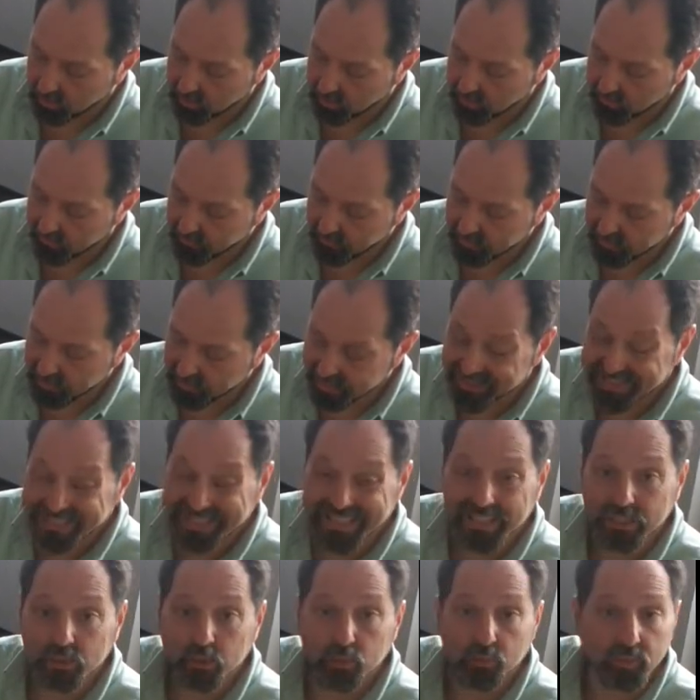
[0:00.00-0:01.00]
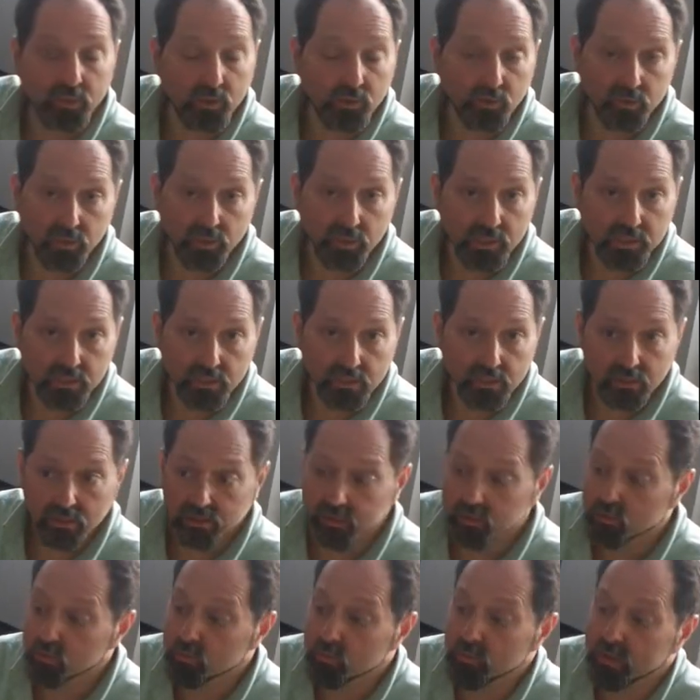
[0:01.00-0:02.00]
everything that needs to be released.
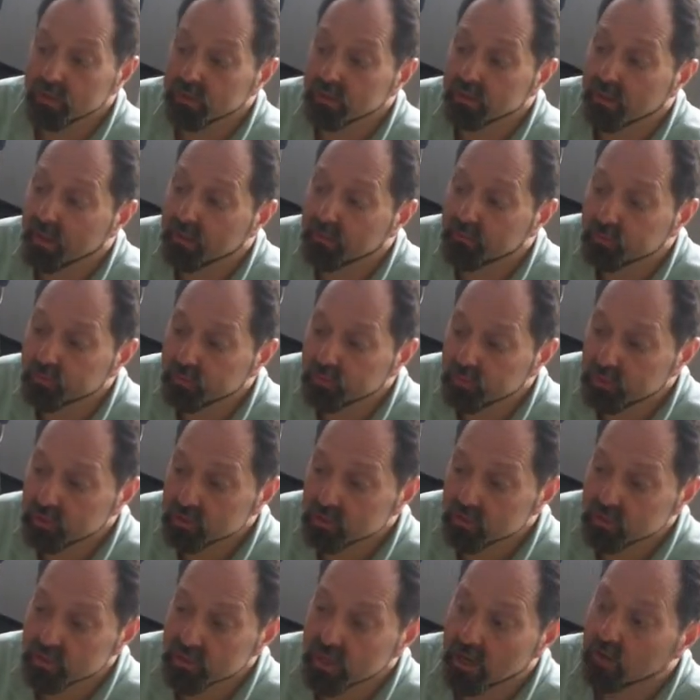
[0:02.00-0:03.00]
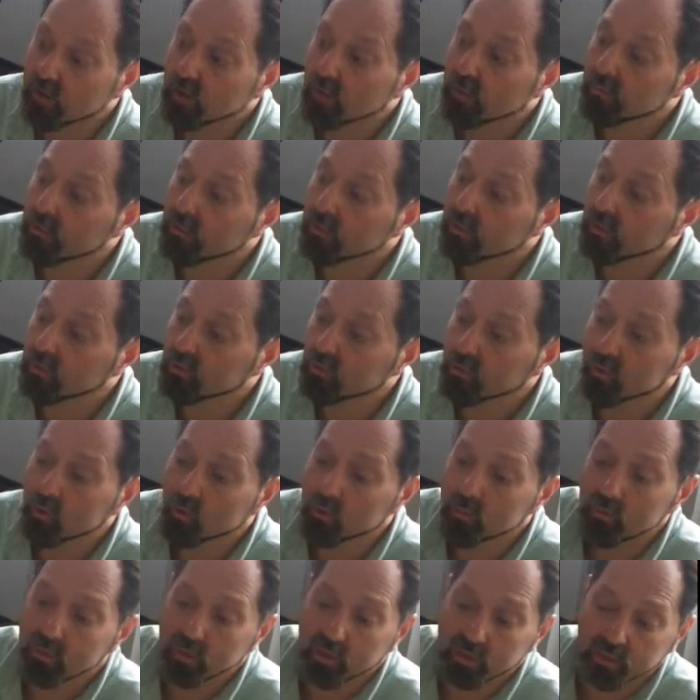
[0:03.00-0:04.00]
So you may have to release the sacrum or the
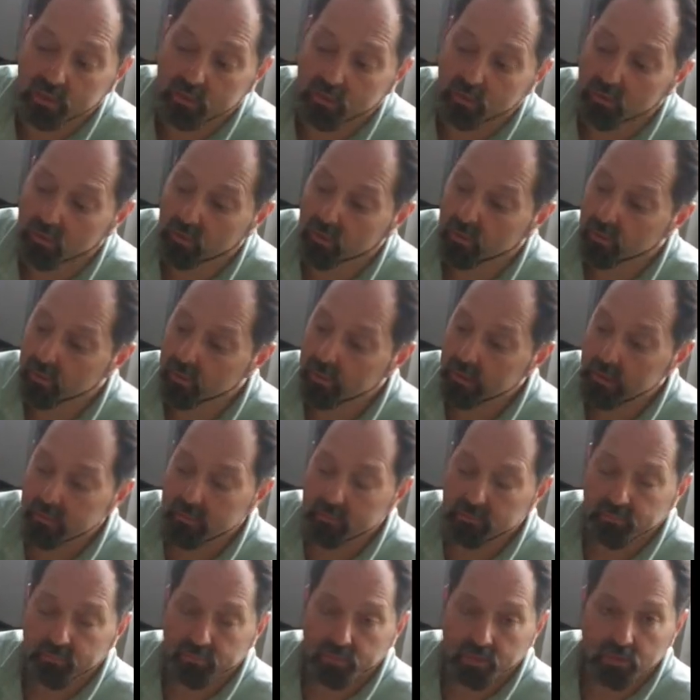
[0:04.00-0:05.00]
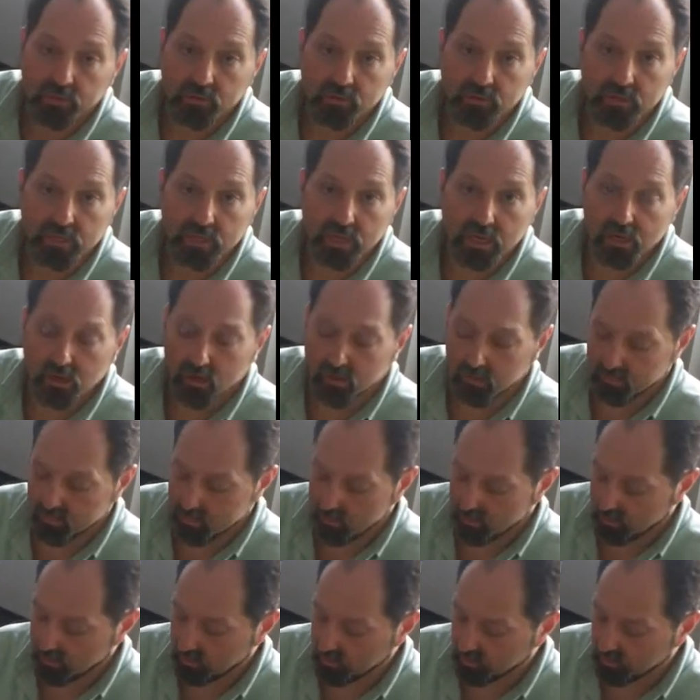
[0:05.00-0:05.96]
cuboid or the cecum.